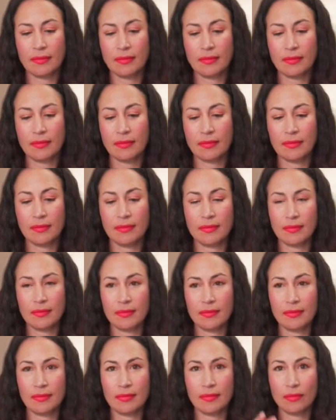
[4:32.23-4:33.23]

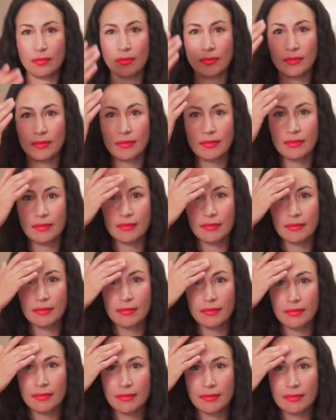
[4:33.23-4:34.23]

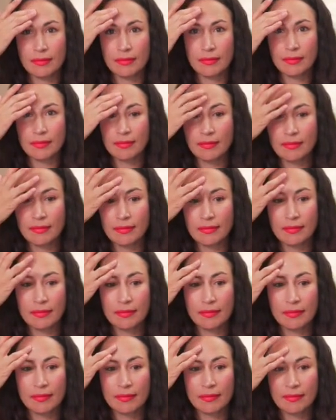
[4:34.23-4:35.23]

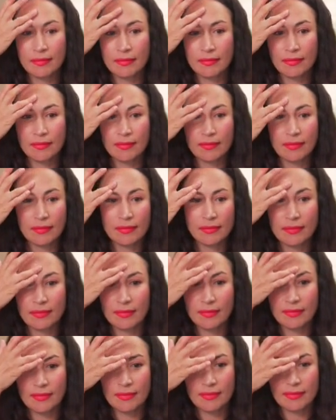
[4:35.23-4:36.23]

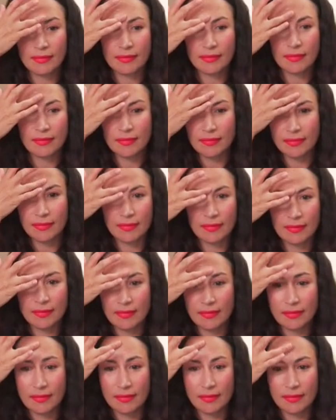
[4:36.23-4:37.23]

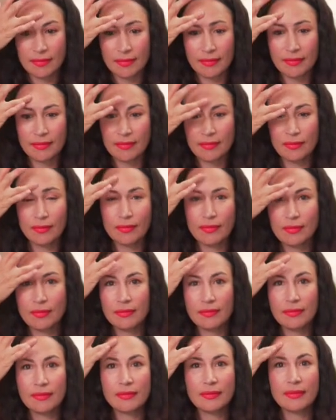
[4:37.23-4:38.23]

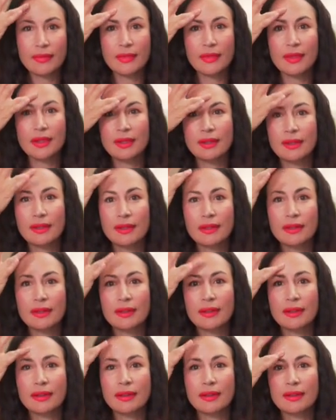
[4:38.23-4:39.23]

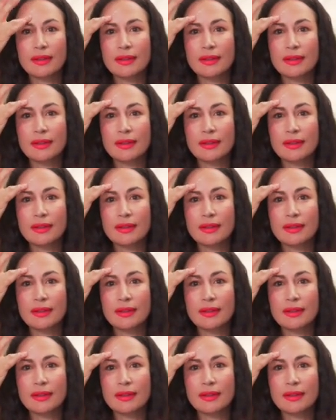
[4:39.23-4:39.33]
(silent)